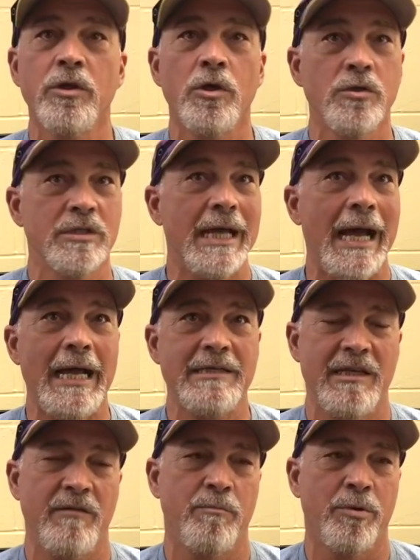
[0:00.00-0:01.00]
of those
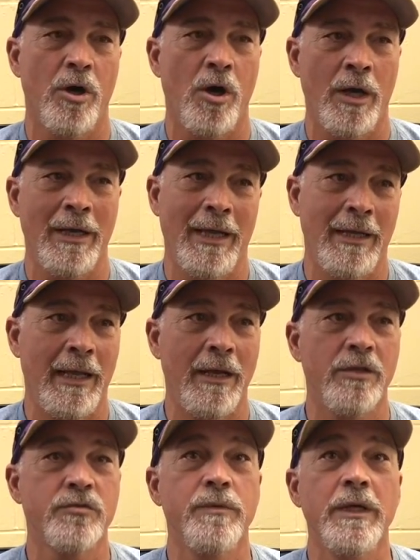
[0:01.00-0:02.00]
guys have brought, and
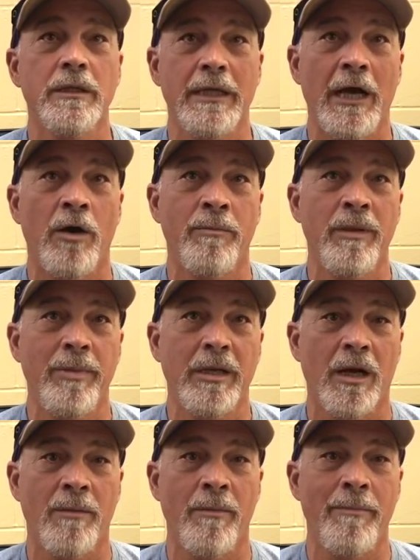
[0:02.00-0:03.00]
it's really helped me
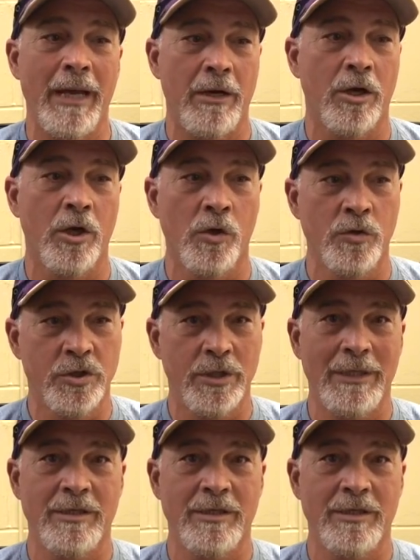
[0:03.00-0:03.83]
become a better coach,